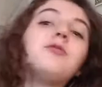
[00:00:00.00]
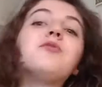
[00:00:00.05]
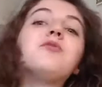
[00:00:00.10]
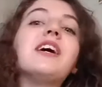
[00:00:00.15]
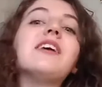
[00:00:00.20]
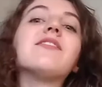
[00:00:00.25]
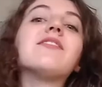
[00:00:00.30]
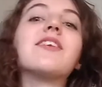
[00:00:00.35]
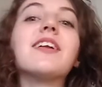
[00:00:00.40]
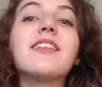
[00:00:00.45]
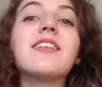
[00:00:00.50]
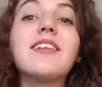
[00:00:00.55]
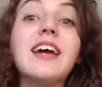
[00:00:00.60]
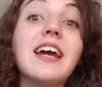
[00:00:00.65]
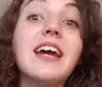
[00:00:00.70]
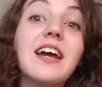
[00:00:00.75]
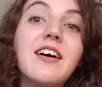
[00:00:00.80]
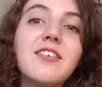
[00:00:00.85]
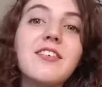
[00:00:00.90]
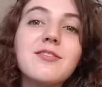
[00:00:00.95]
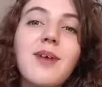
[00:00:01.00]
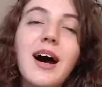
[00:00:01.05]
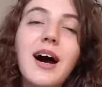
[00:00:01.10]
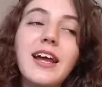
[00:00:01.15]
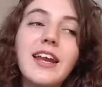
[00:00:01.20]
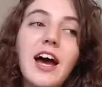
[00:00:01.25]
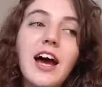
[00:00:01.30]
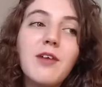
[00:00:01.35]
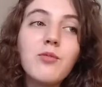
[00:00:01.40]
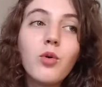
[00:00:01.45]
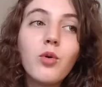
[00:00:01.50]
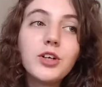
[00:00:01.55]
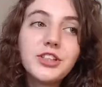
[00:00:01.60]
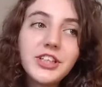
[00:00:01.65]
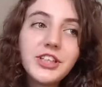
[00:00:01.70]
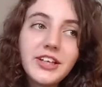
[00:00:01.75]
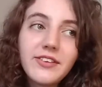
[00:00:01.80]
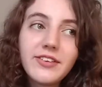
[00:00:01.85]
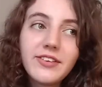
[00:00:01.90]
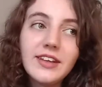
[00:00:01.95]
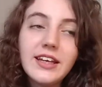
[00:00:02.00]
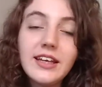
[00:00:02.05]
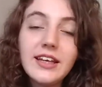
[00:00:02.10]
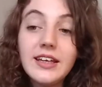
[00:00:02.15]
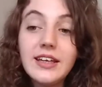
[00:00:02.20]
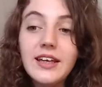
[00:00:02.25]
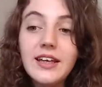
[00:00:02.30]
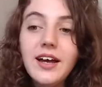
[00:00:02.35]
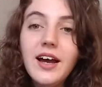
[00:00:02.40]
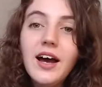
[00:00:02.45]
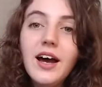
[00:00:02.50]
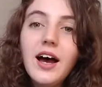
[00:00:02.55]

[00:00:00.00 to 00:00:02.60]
favourite thing of mine. I'm watching the